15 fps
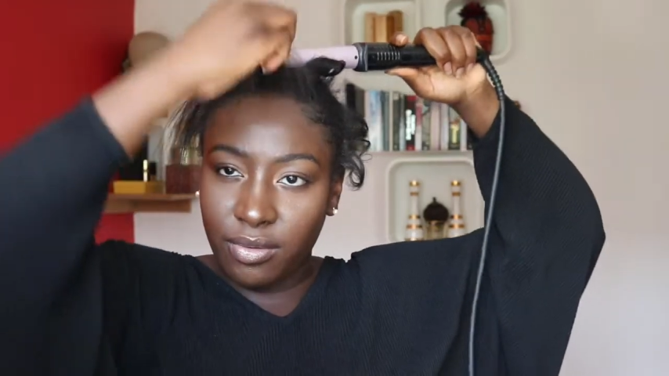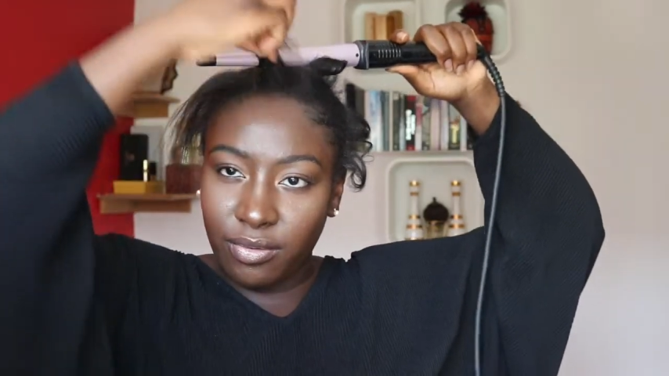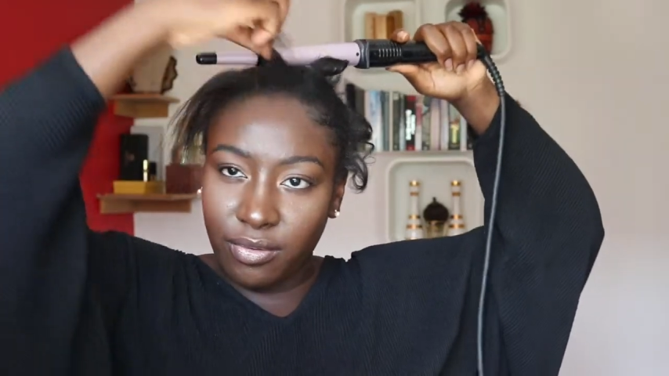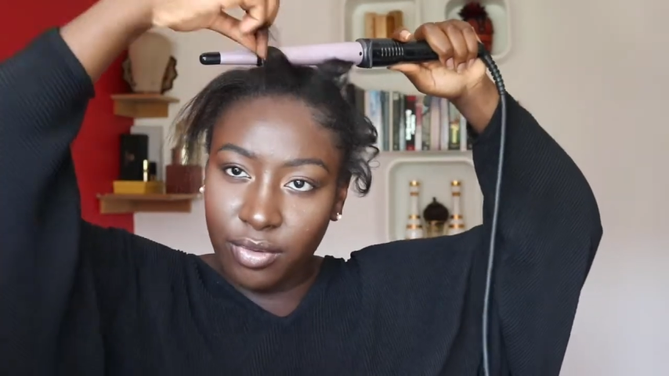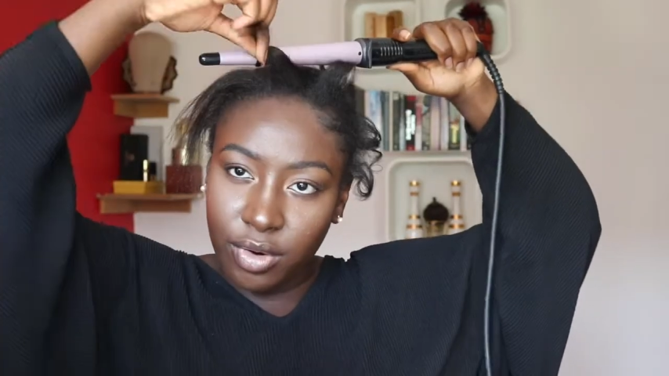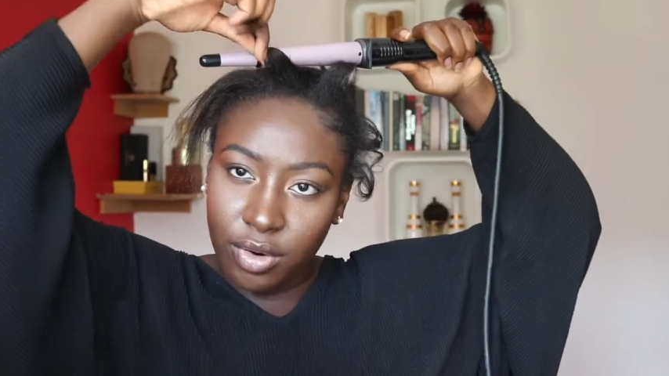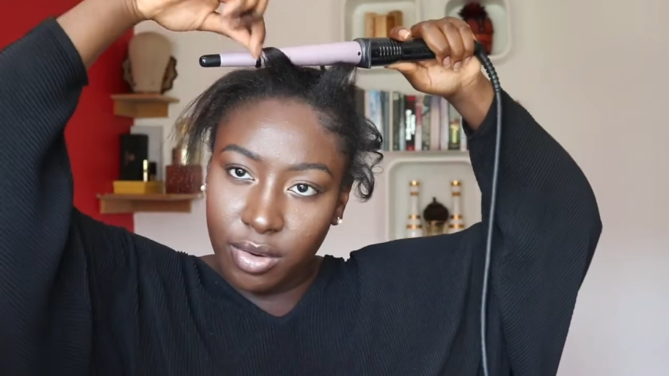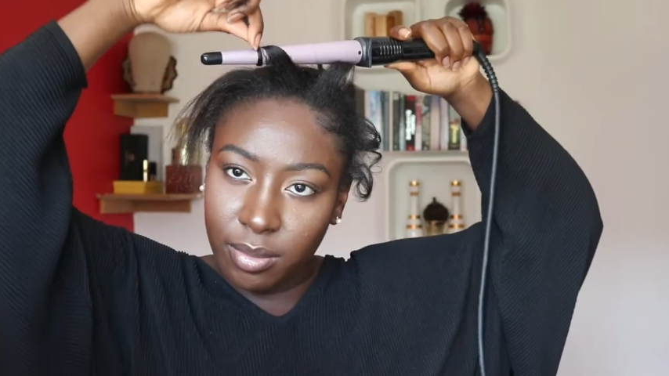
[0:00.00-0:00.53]

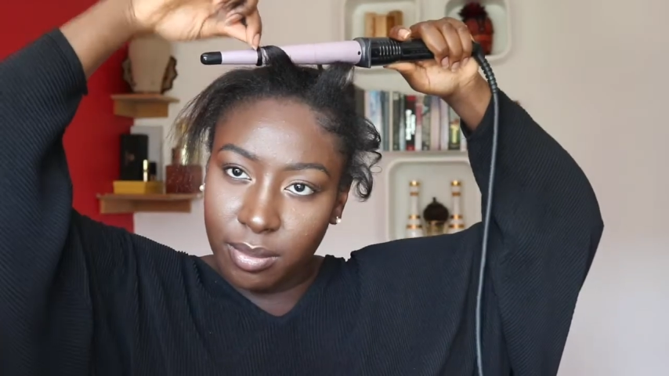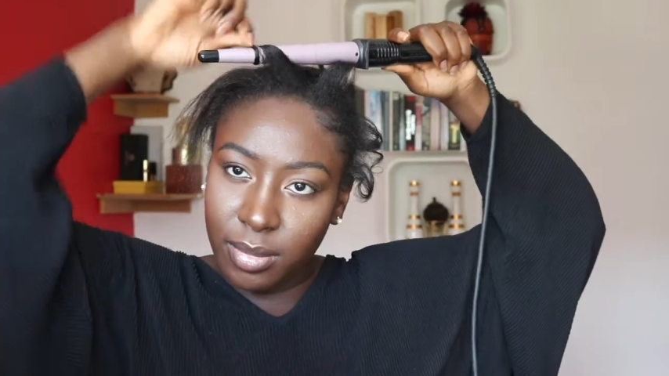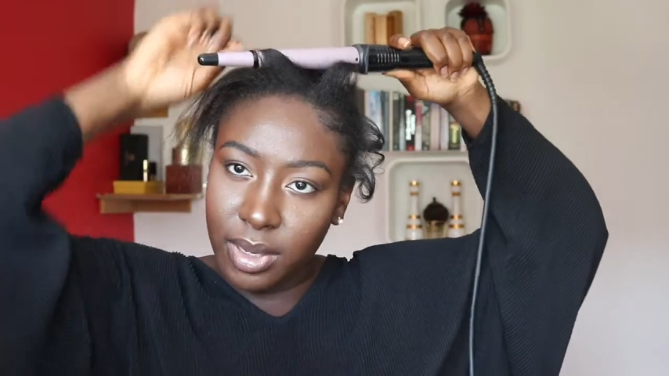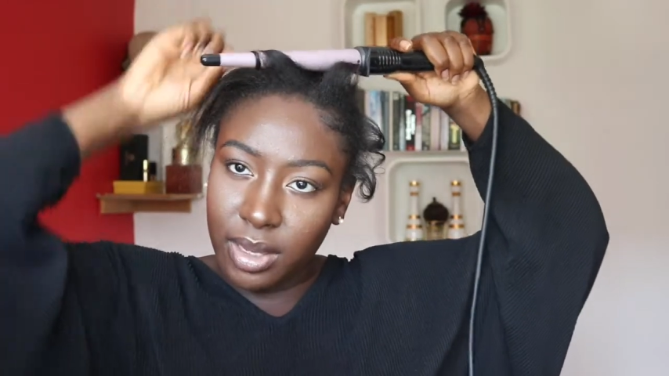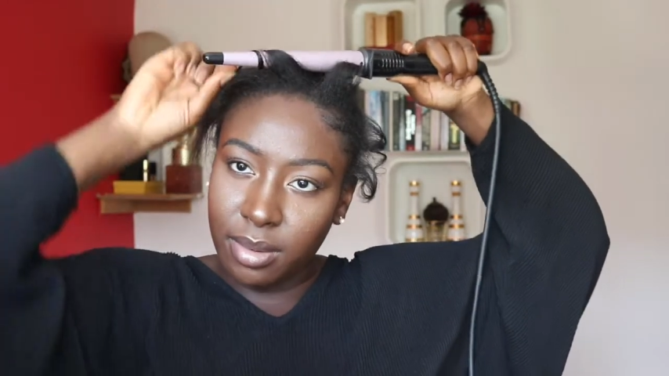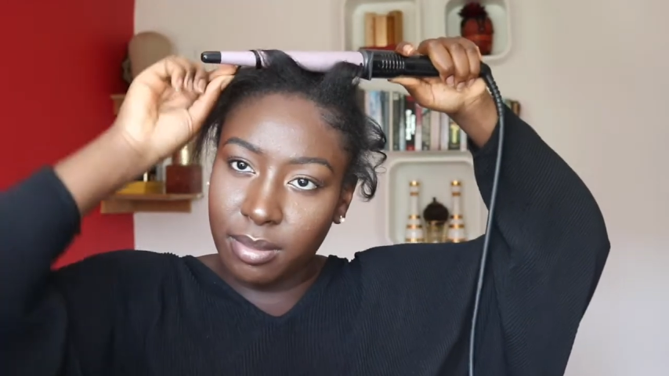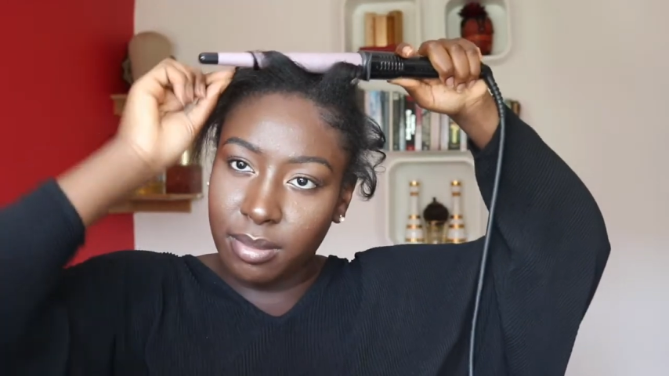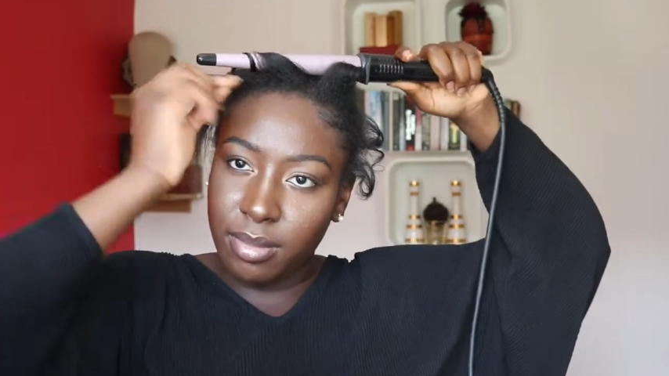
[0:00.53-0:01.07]
from
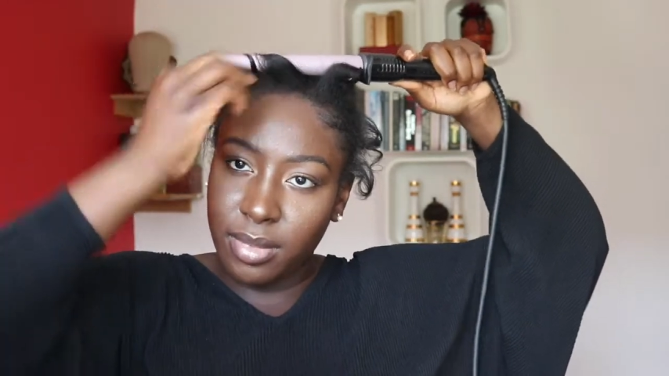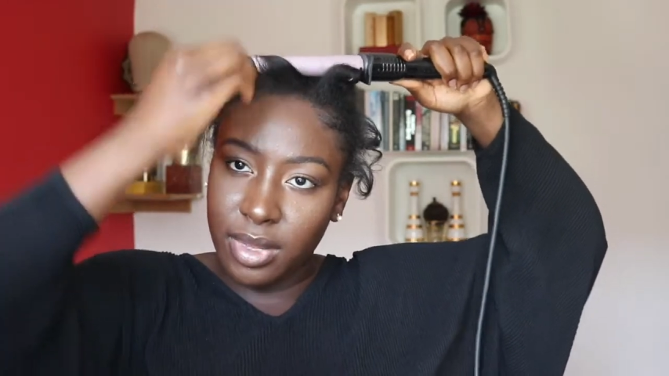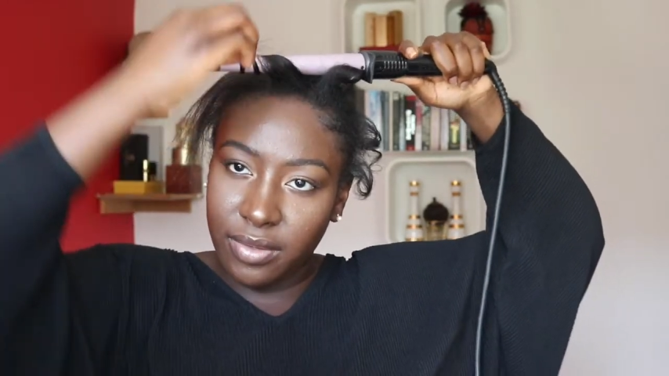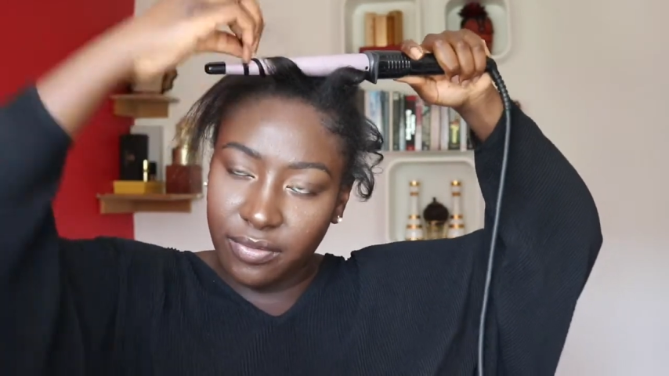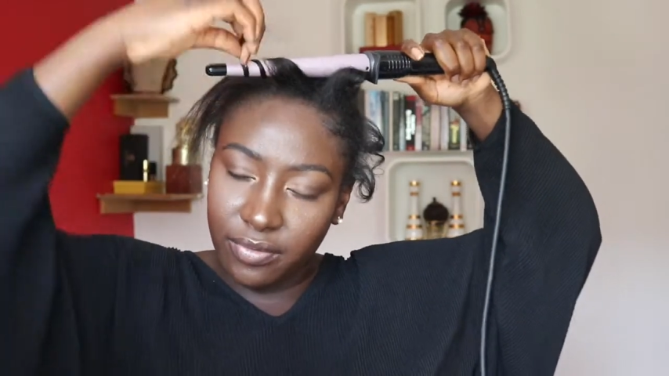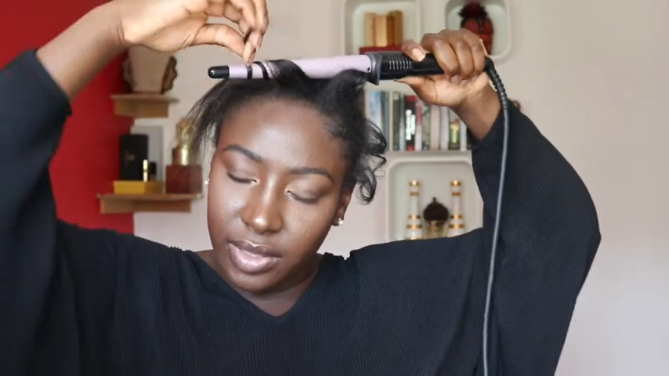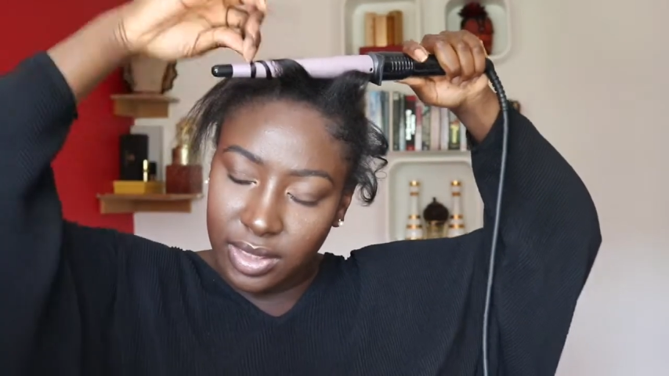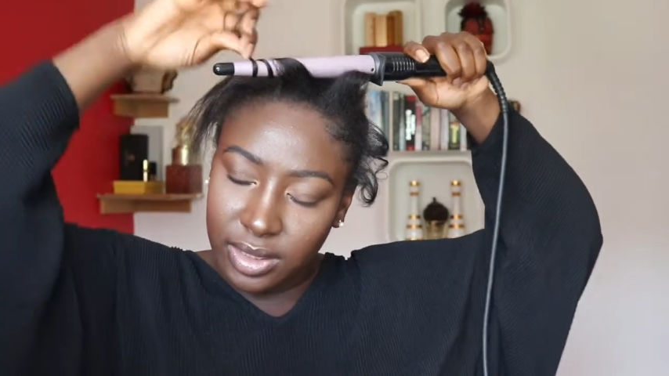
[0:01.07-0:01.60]
my
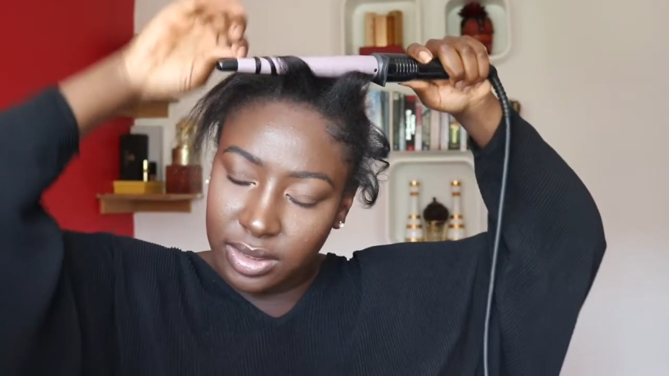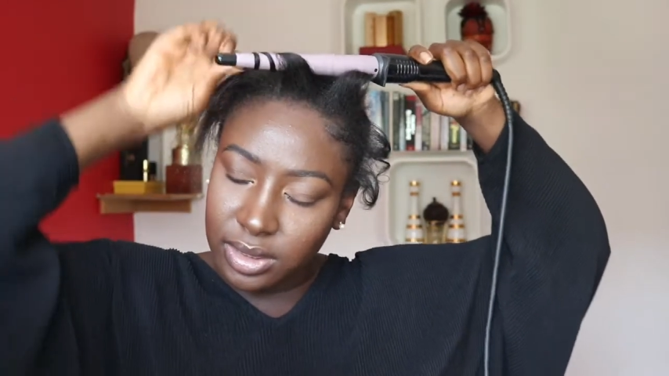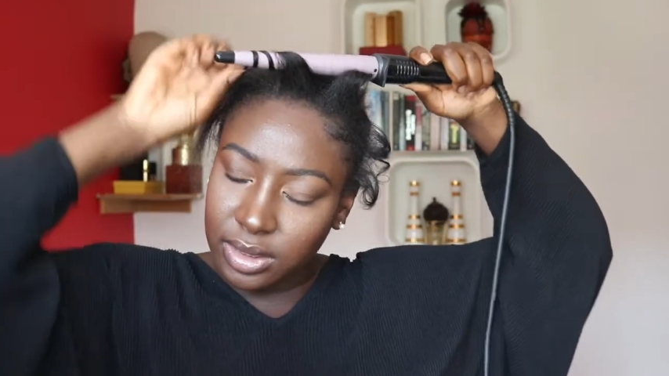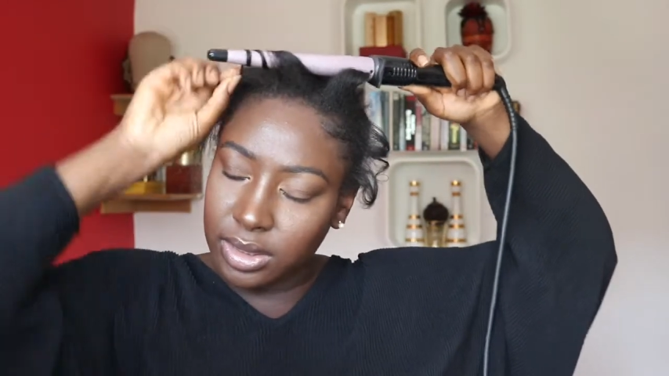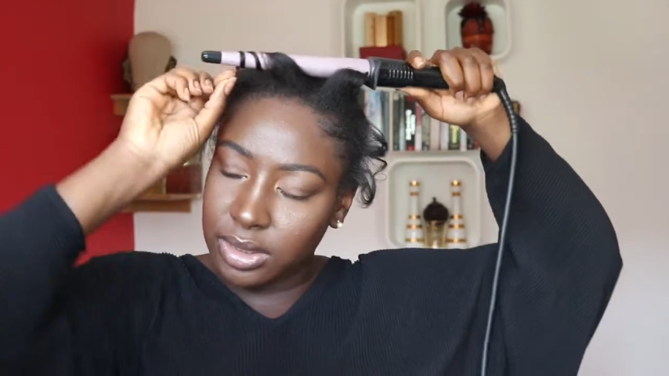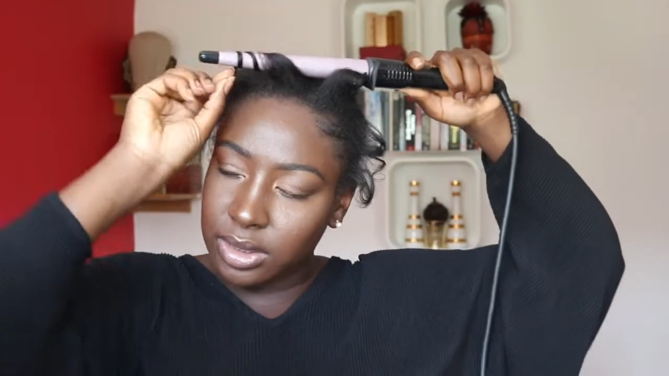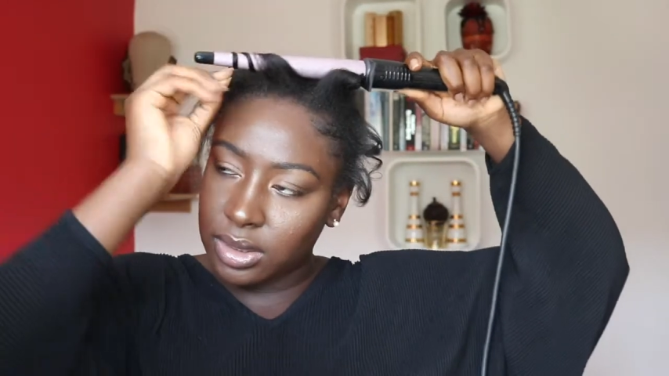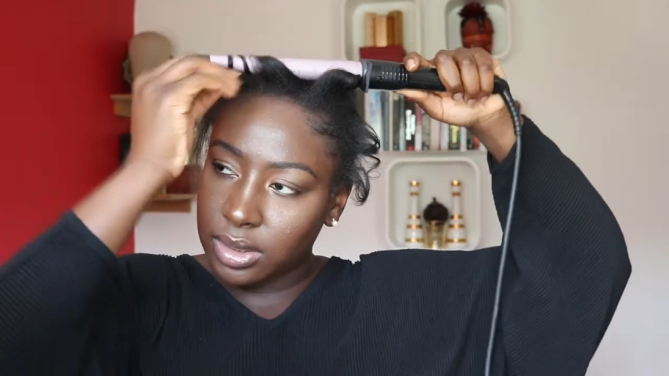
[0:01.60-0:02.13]

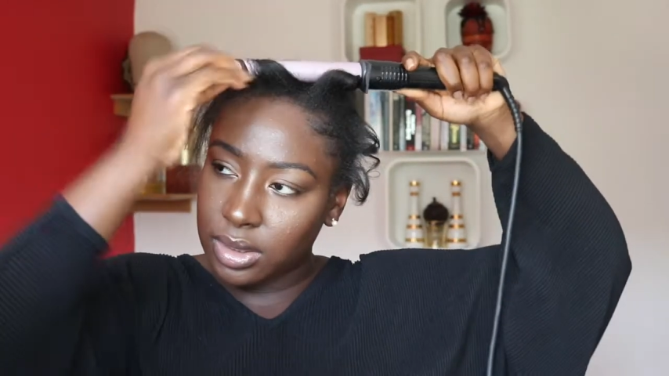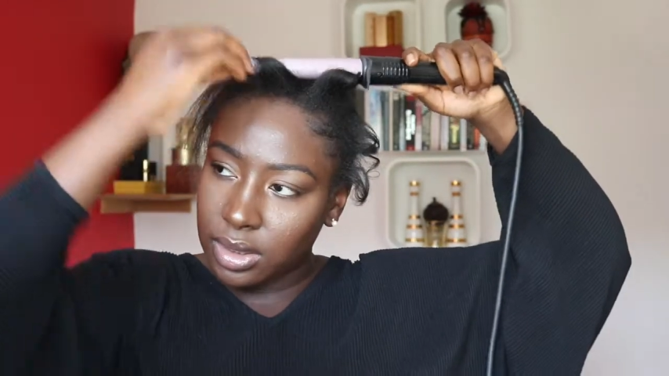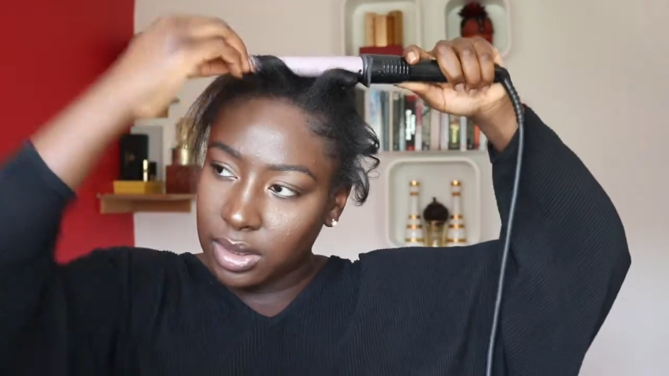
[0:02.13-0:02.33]
face.